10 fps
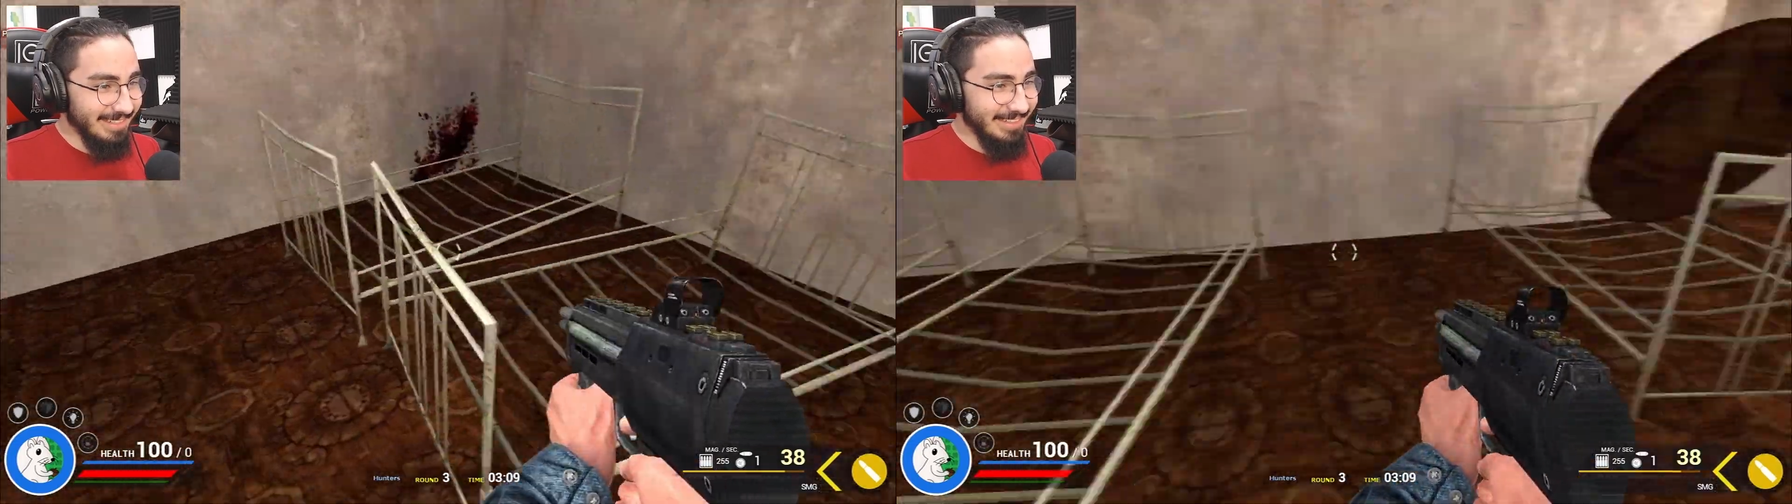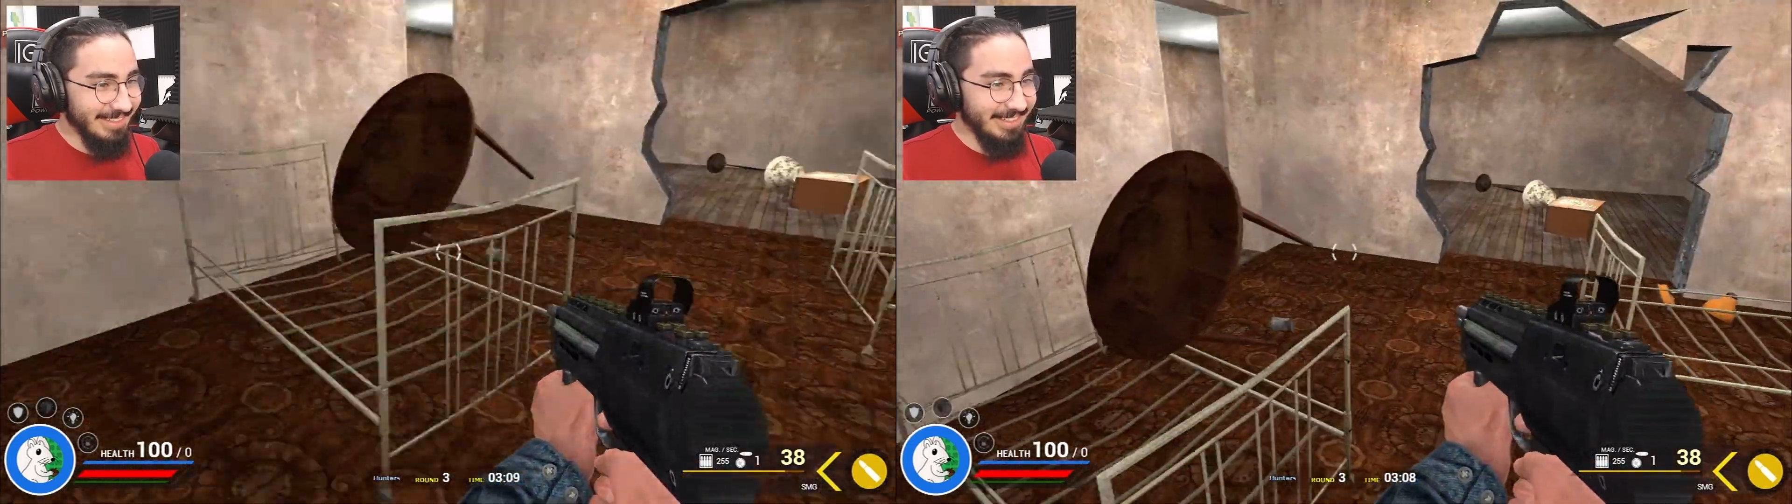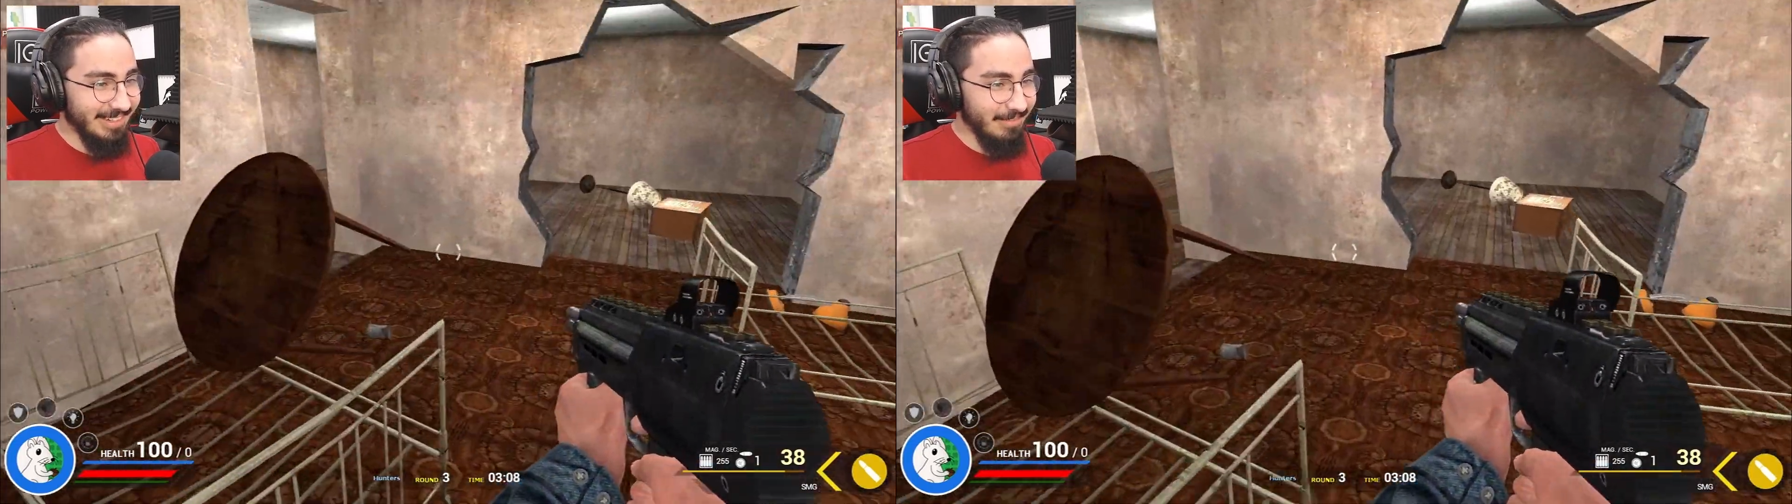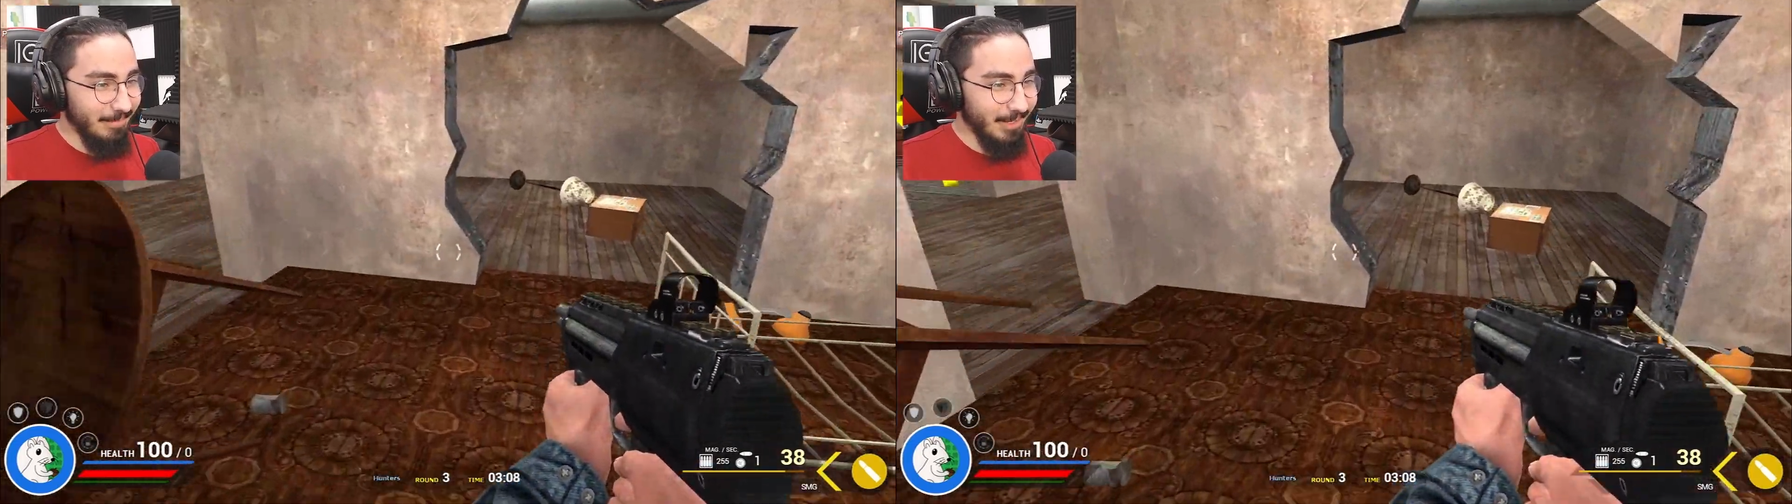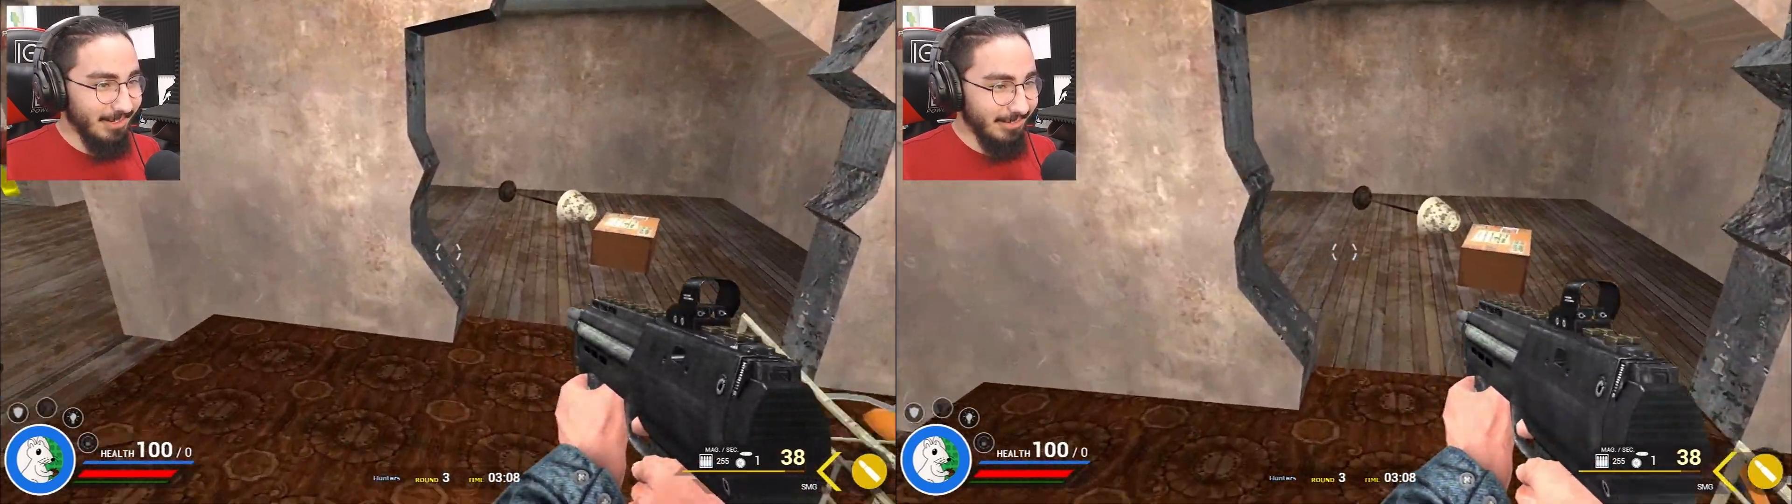You shouldn't have
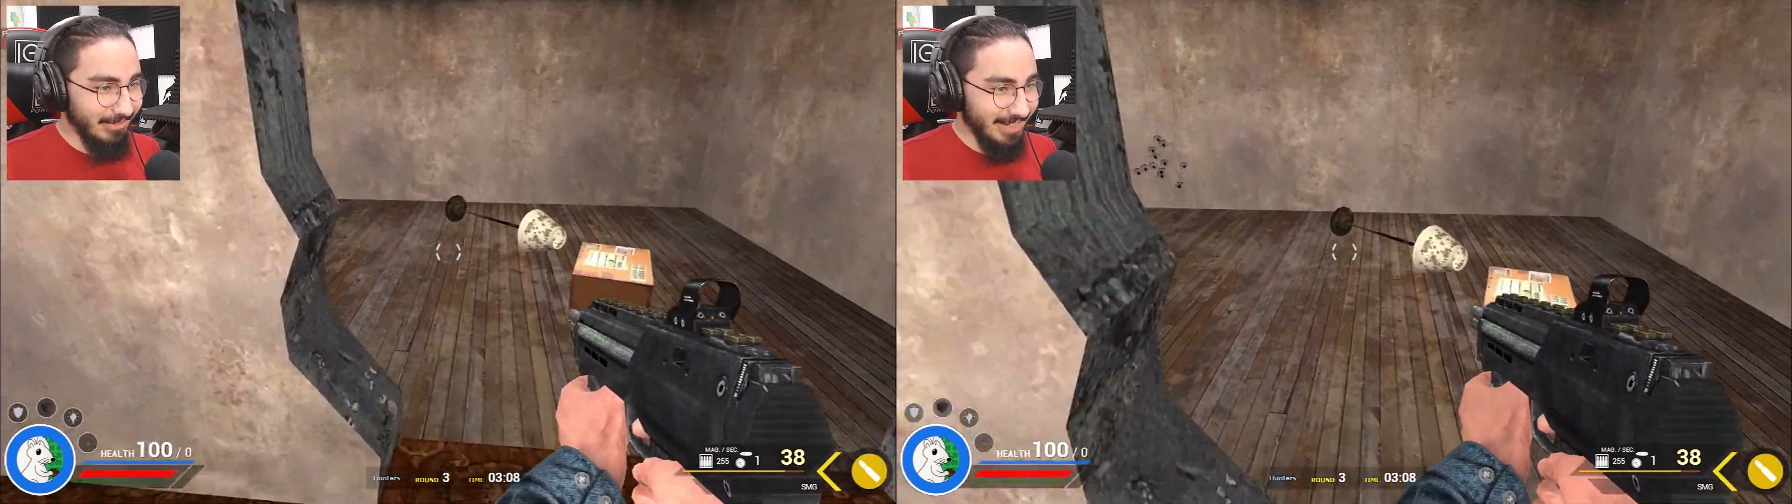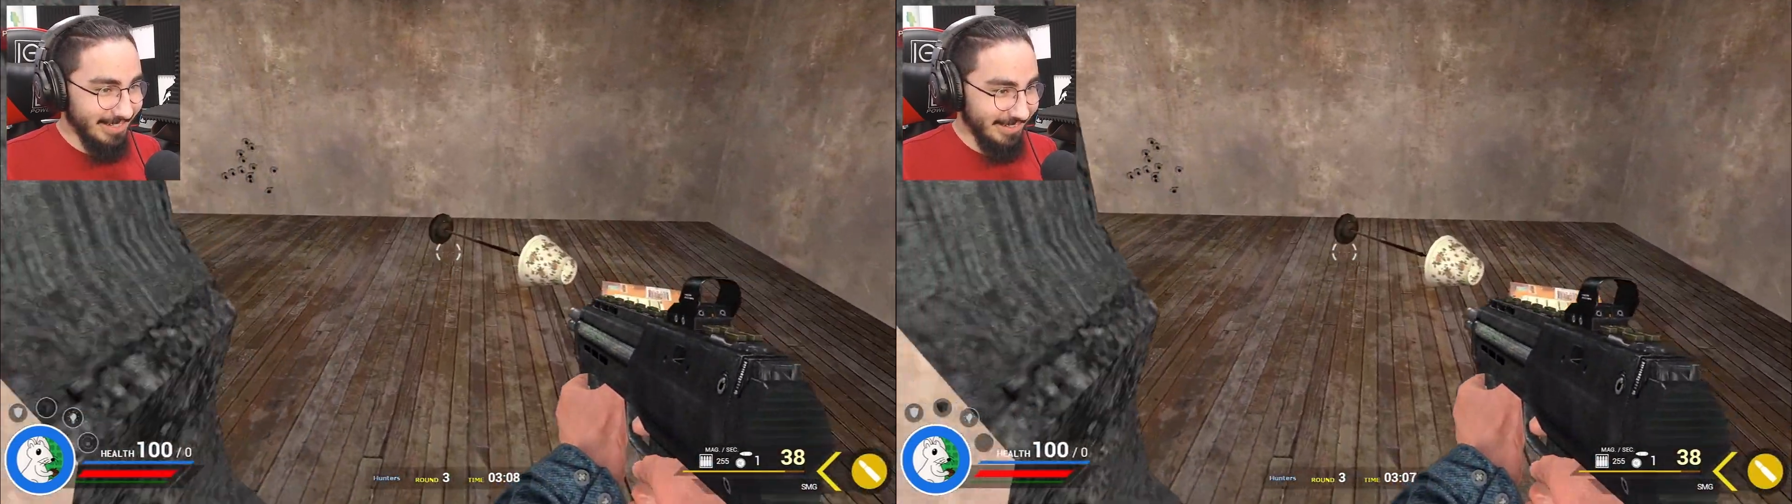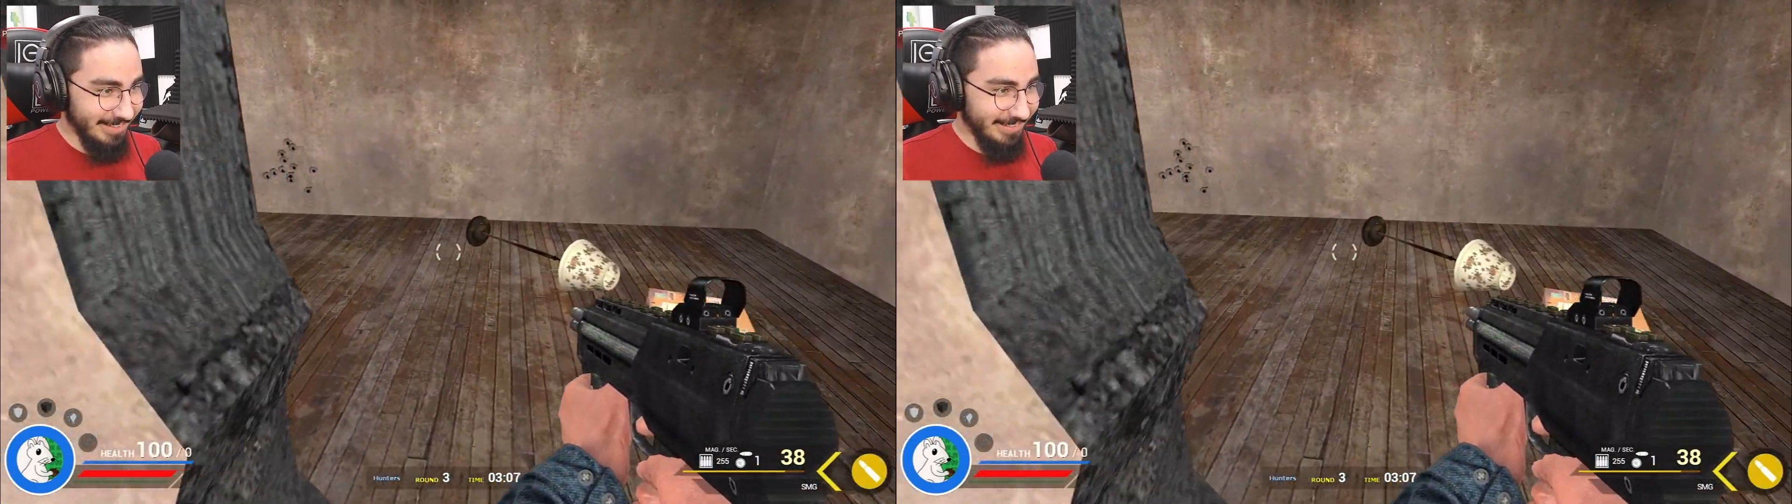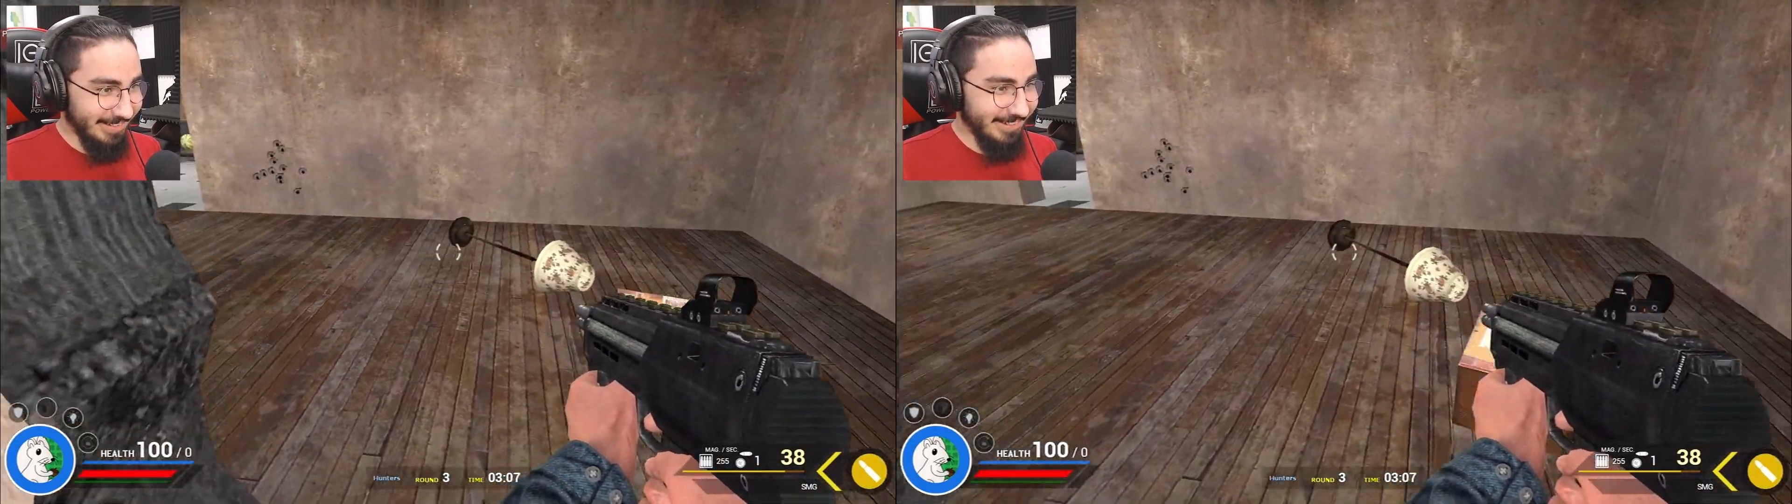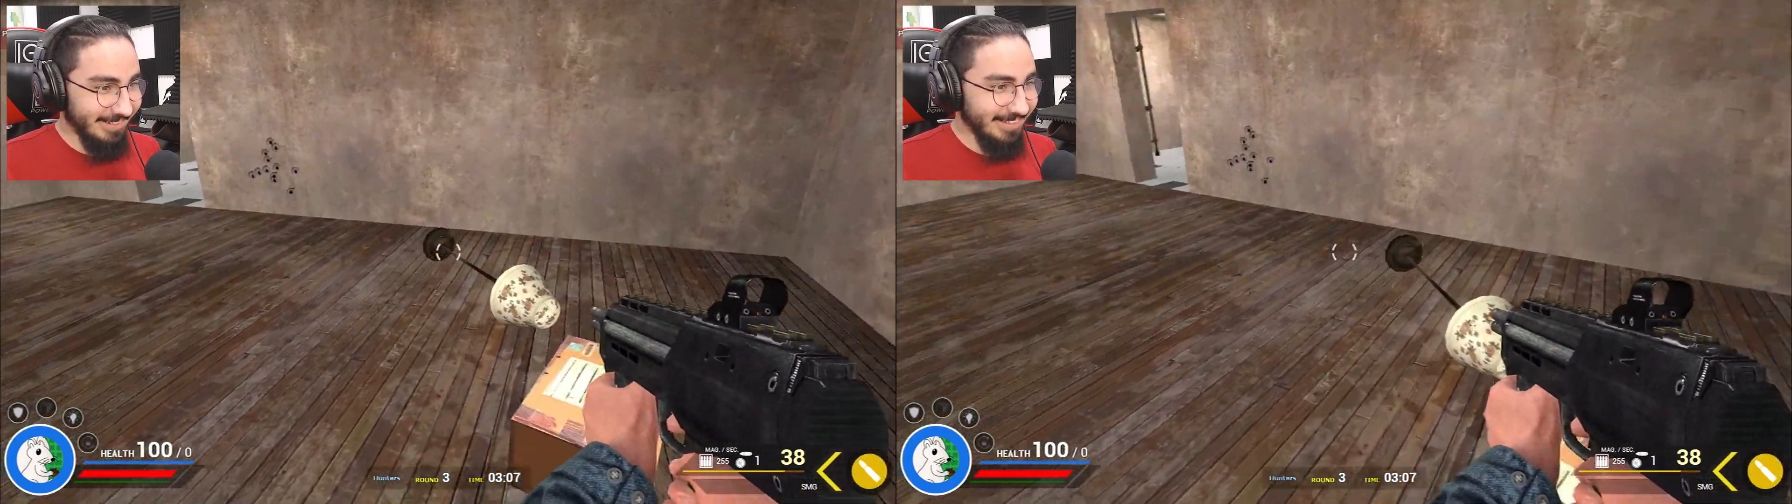moved. I saw you
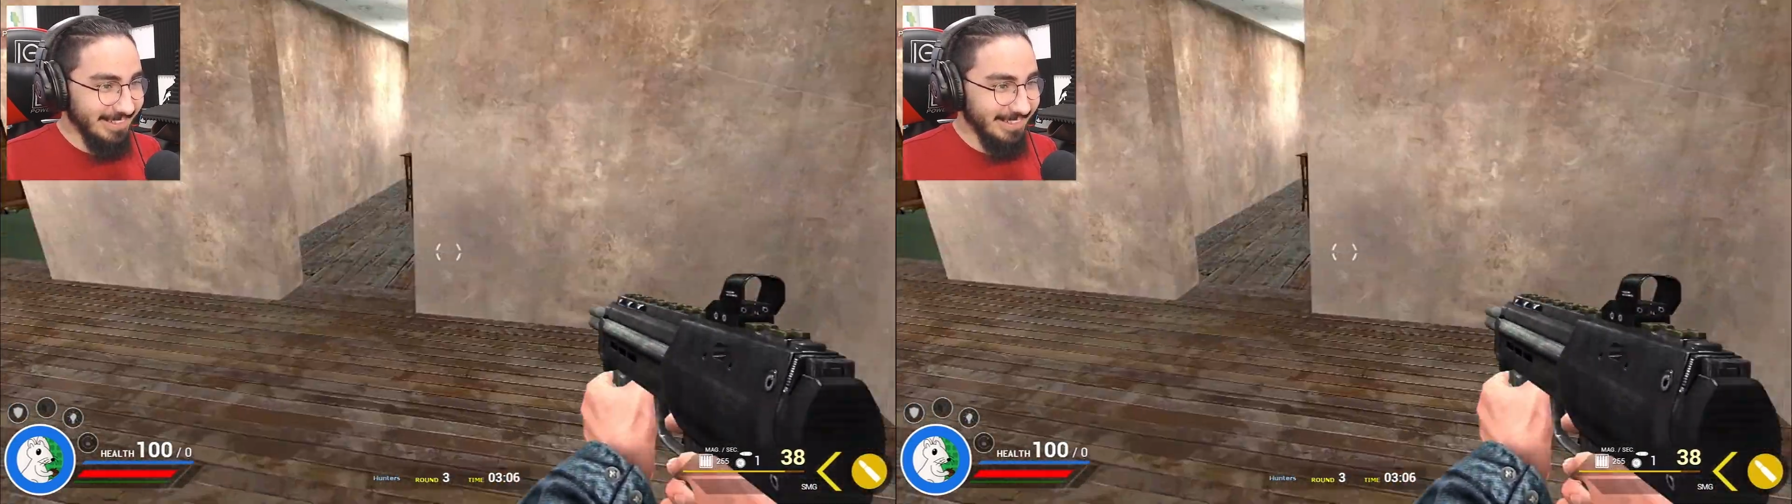turn.